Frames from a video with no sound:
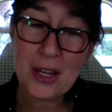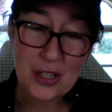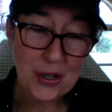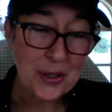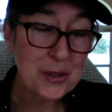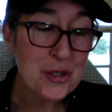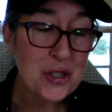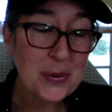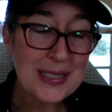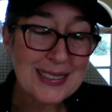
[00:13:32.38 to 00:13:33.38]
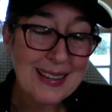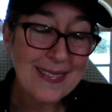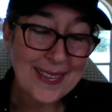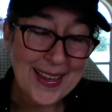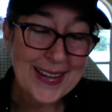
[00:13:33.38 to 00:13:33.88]
Yehoshua
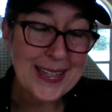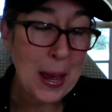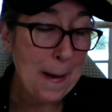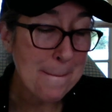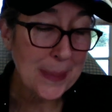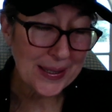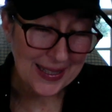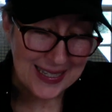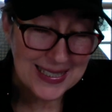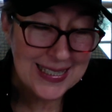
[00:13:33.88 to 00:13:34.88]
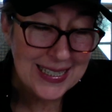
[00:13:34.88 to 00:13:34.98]
then blessed